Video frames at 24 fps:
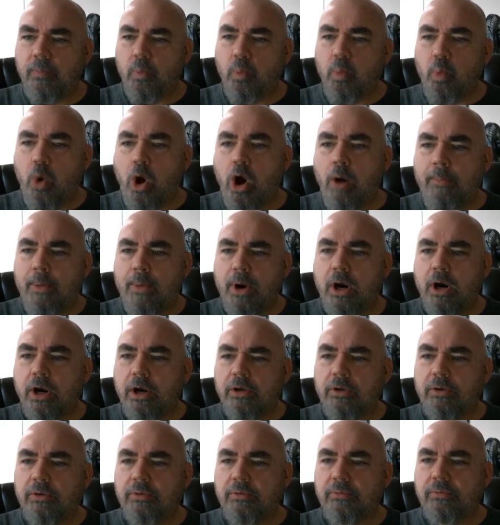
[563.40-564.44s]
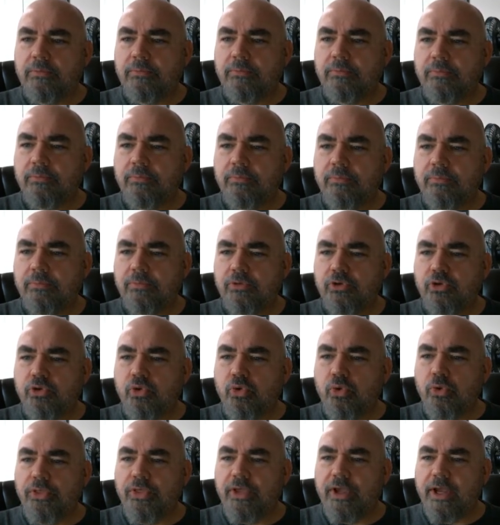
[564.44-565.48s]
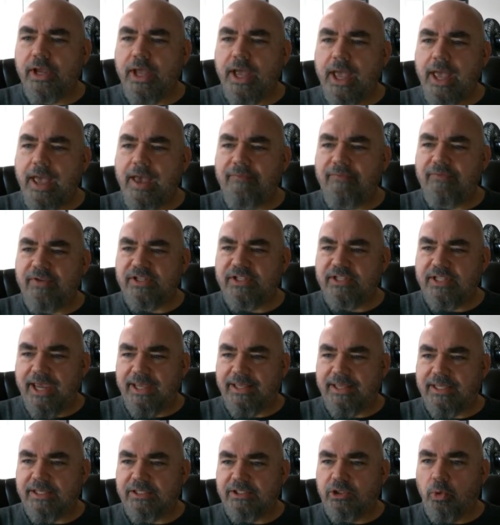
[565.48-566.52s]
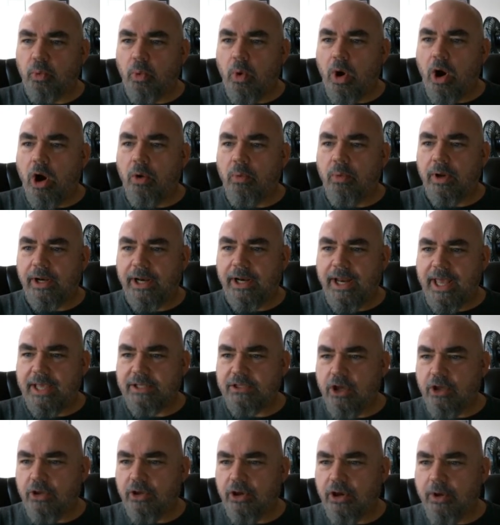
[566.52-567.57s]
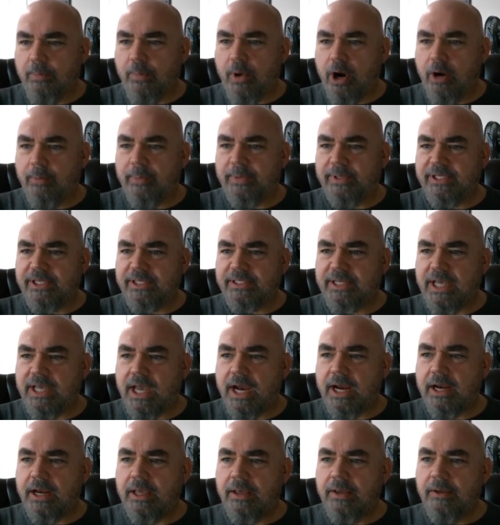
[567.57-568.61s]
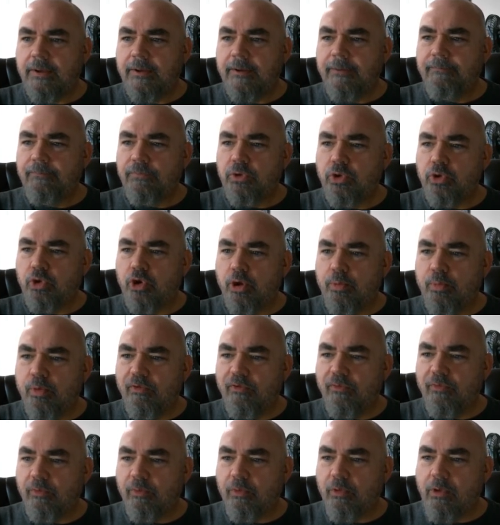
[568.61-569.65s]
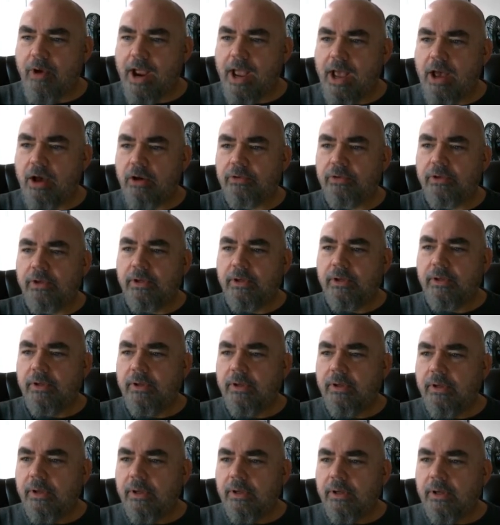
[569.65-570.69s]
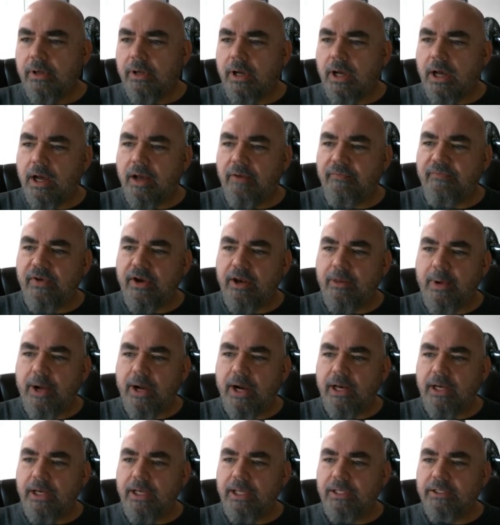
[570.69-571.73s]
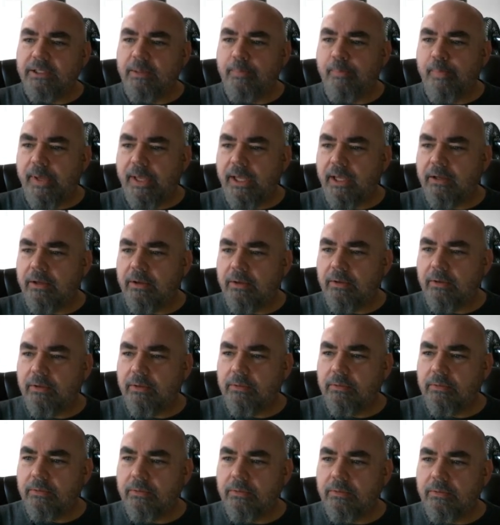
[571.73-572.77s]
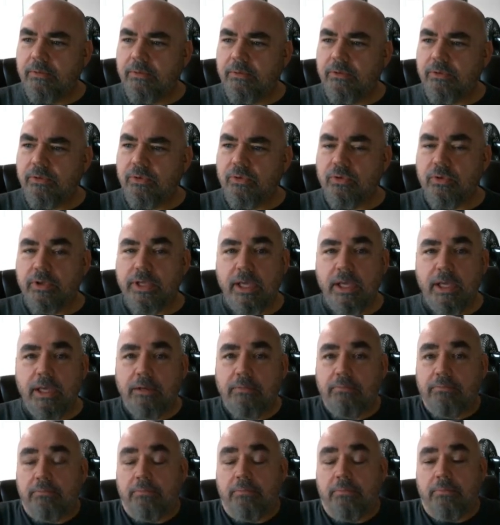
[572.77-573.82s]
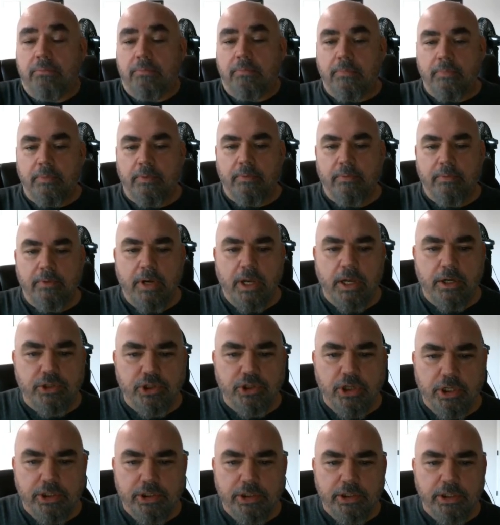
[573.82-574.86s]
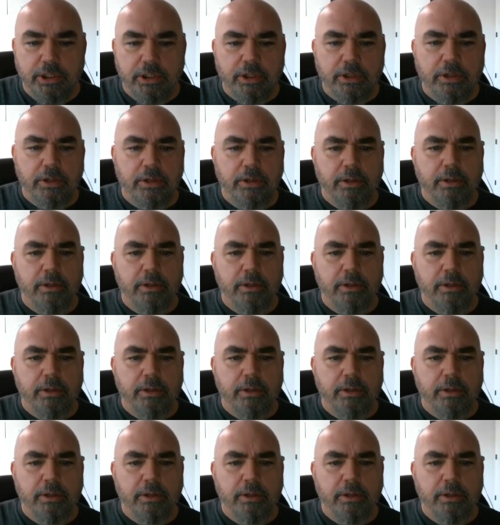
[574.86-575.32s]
Walmart tool thing I have is like this DeWalt one. It has all the compartments inside. You can move them around. If anybody needs a pink tool kit, not judging here,